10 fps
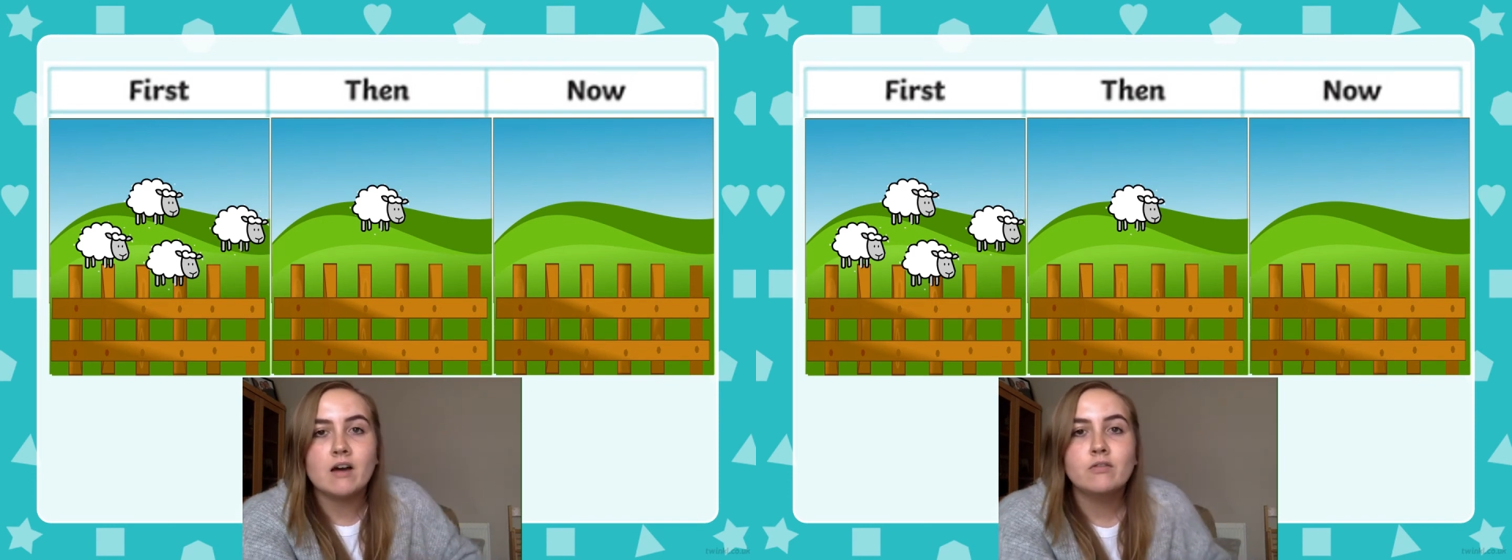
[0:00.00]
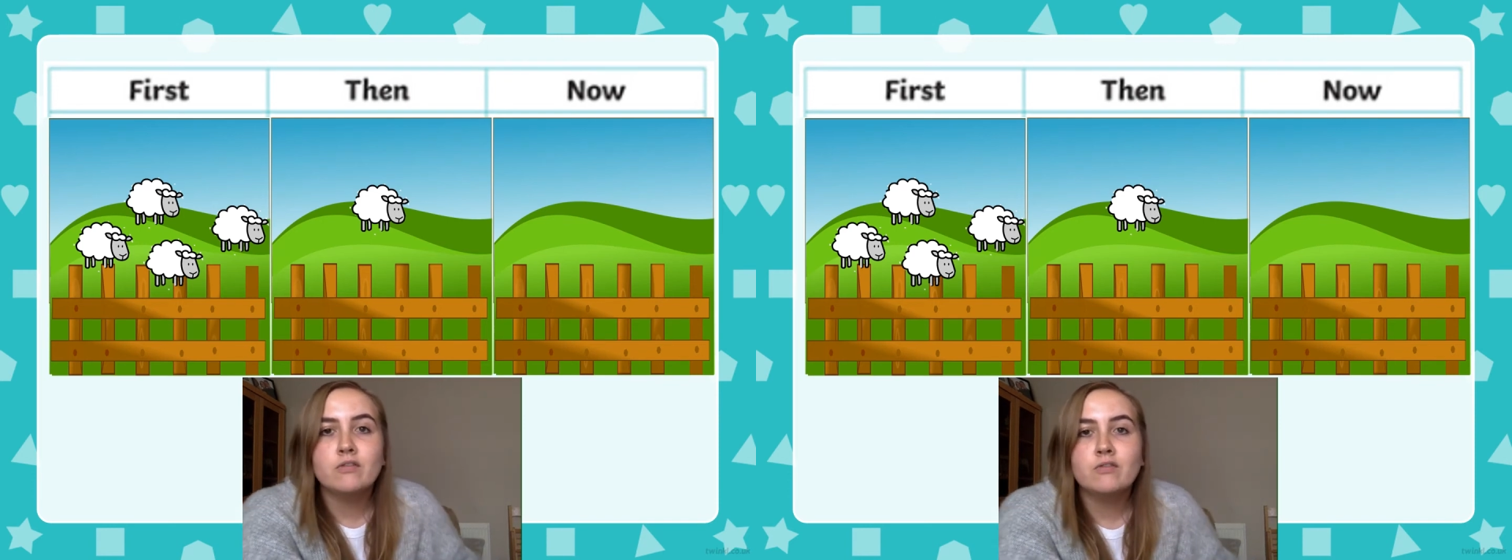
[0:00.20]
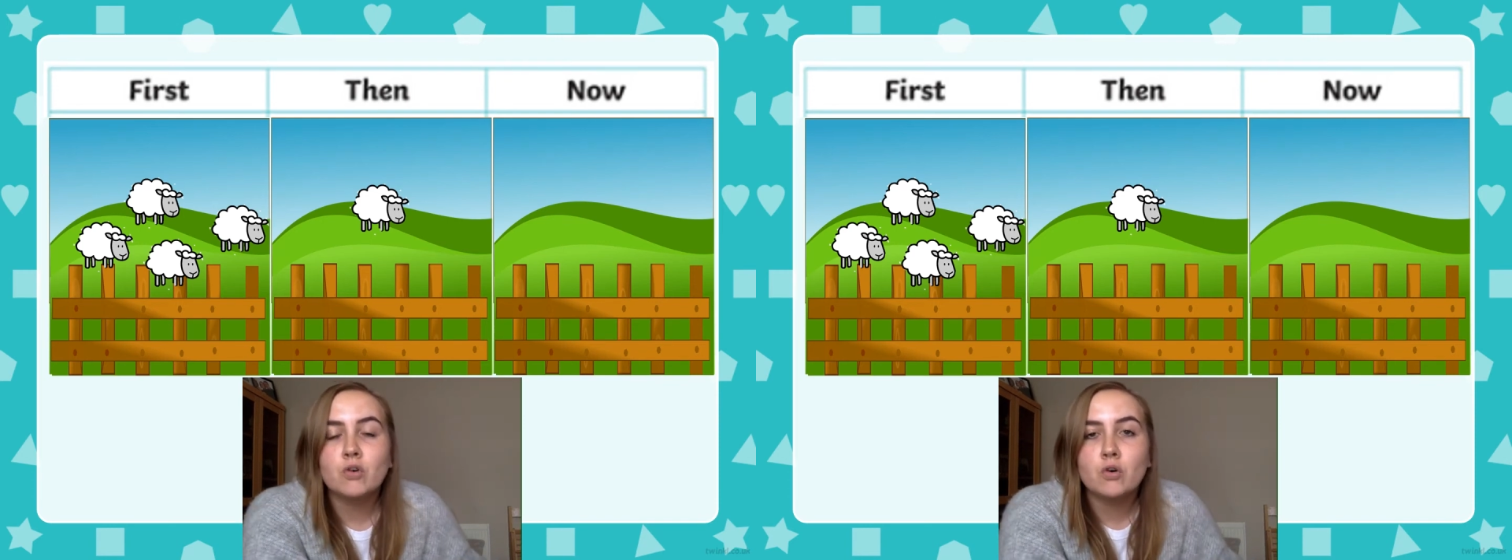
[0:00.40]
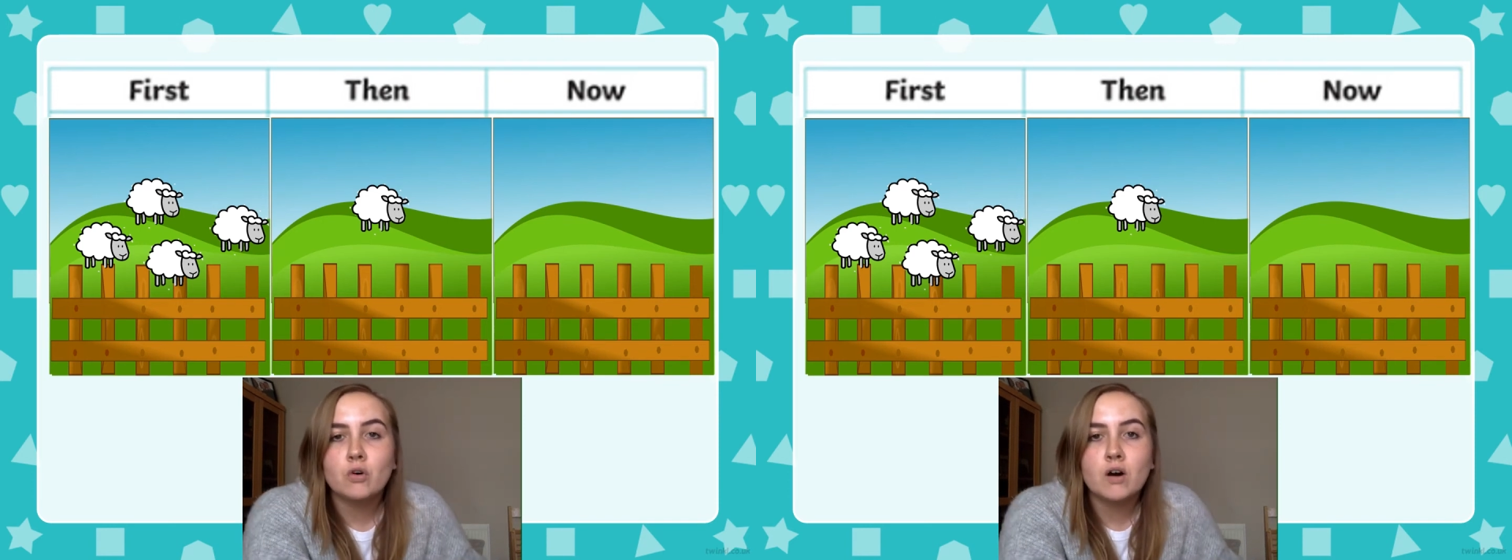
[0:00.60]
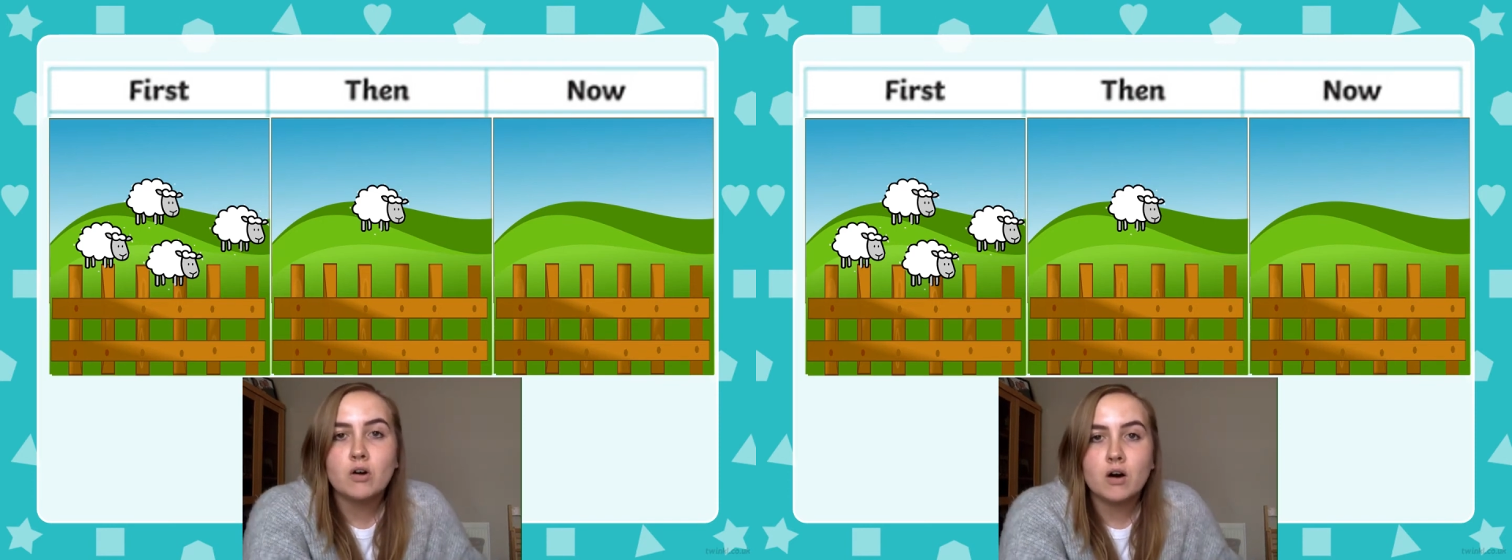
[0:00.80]

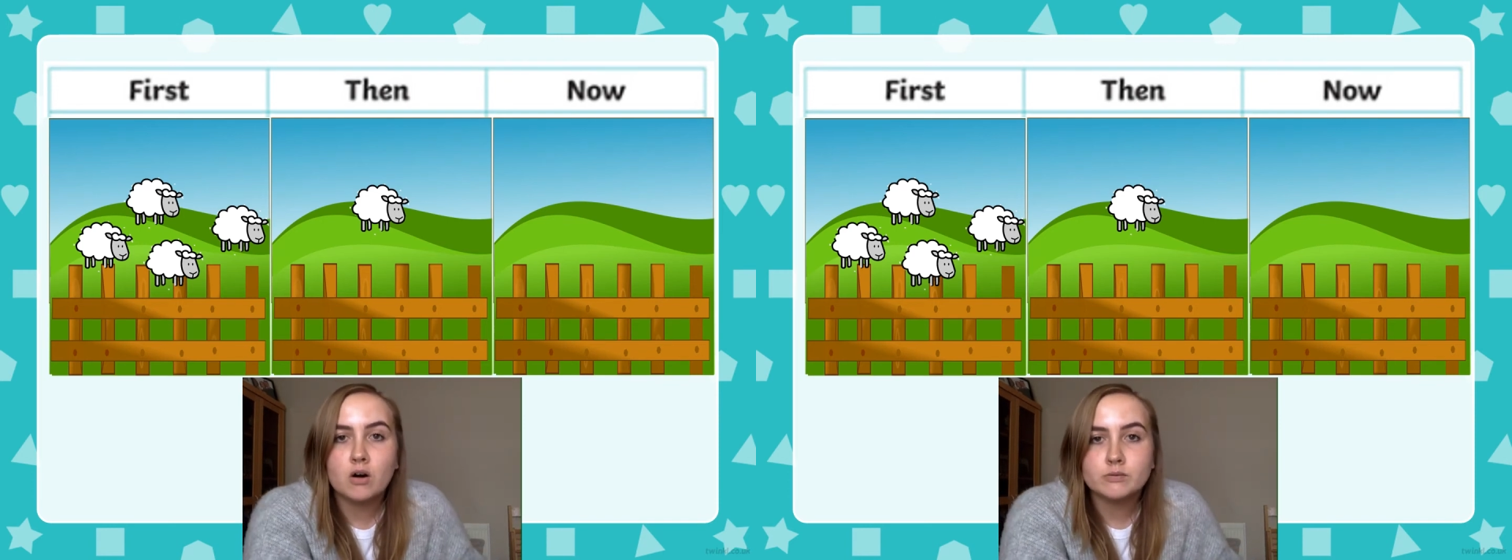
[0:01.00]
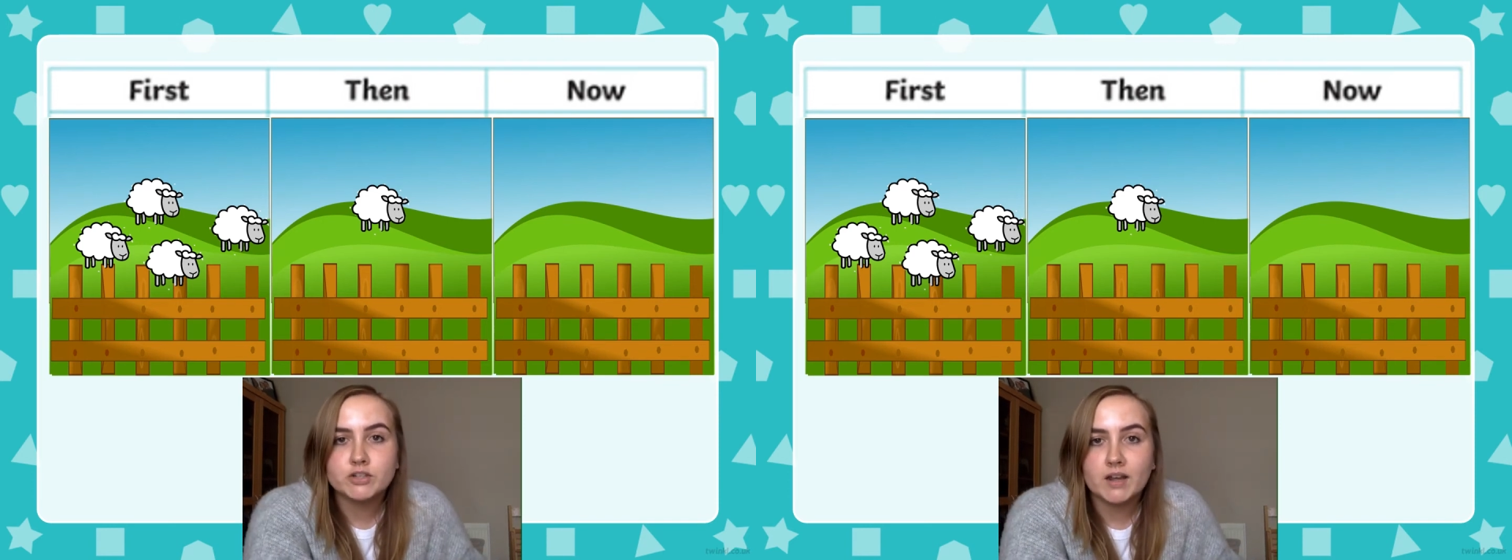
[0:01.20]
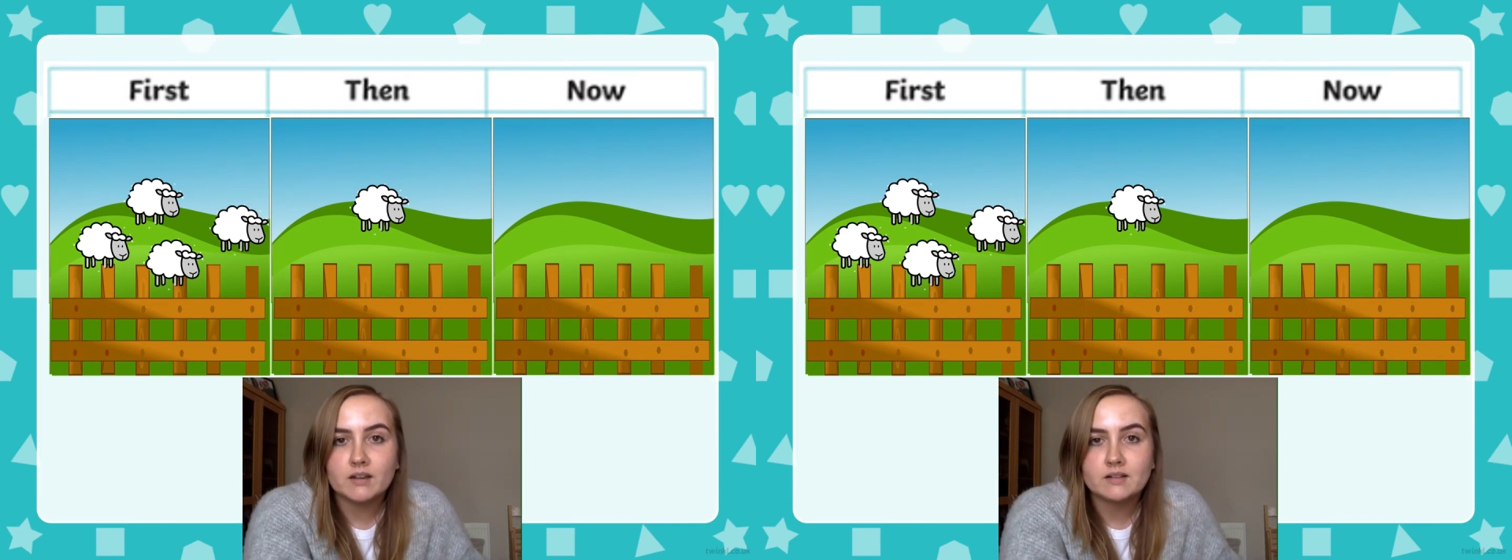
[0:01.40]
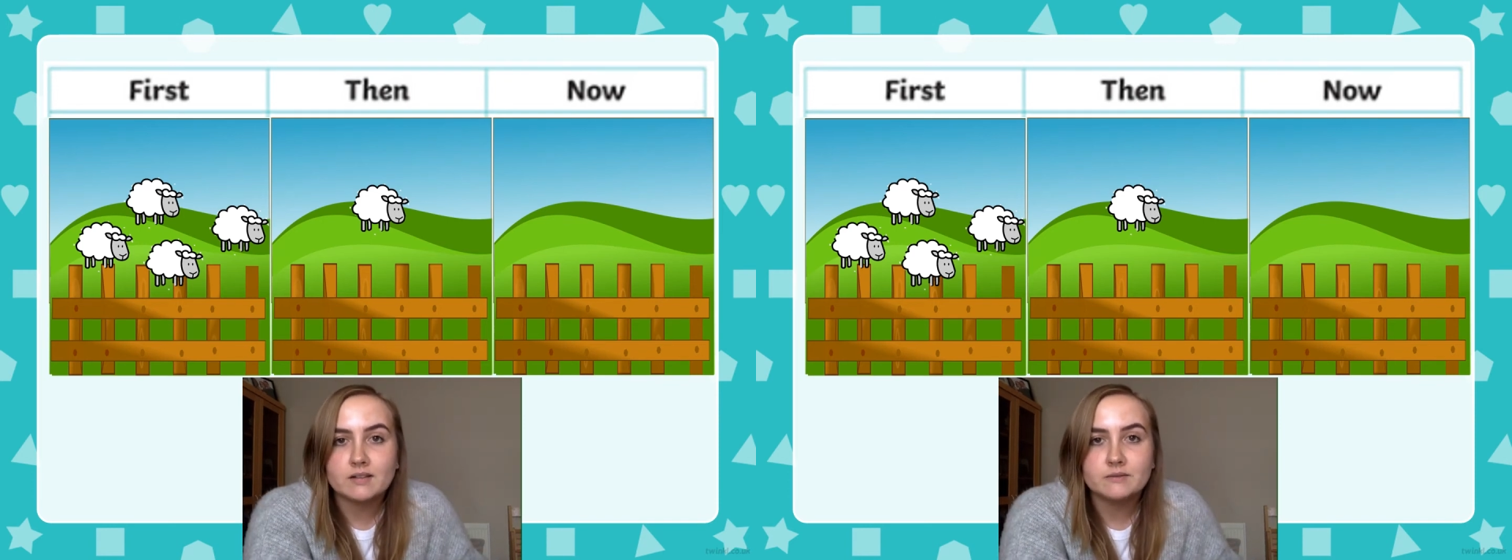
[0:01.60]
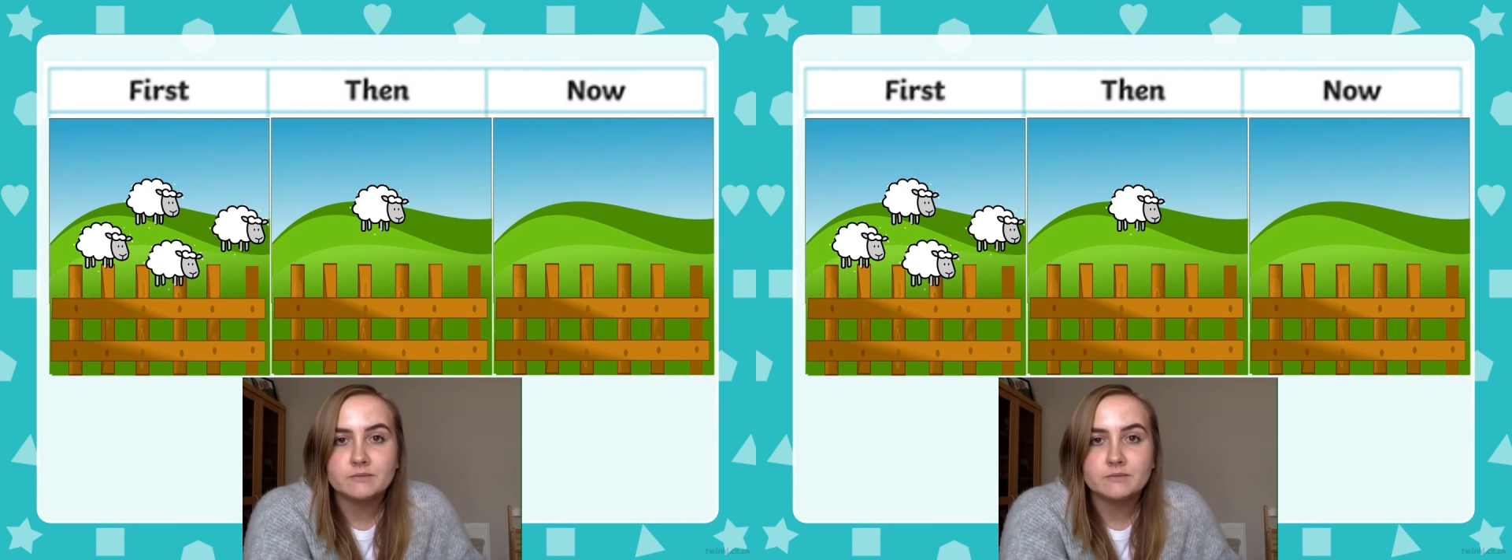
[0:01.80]
4 objects